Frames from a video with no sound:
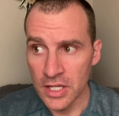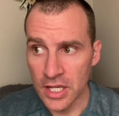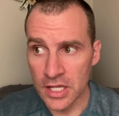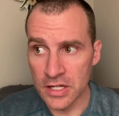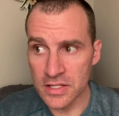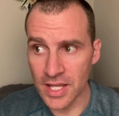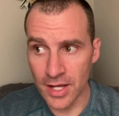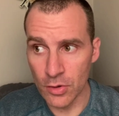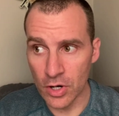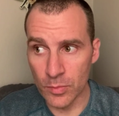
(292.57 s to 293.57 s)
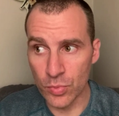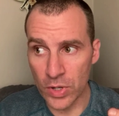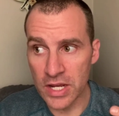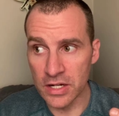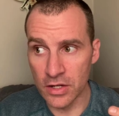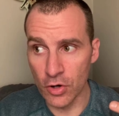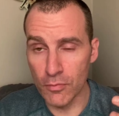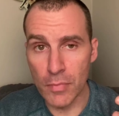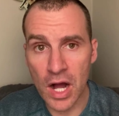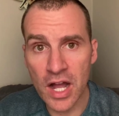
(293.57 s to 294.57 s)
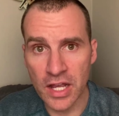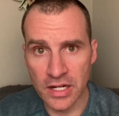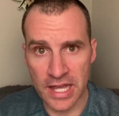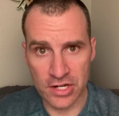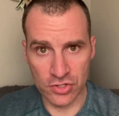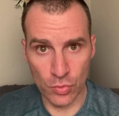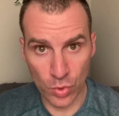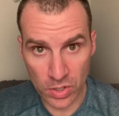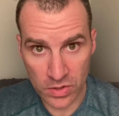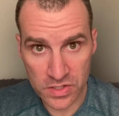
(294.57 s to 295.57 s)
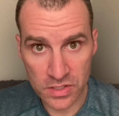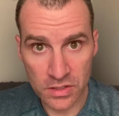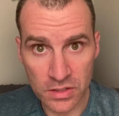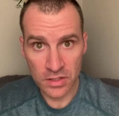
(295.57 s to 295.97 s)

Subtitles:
And it's how our brain, our mind actually works.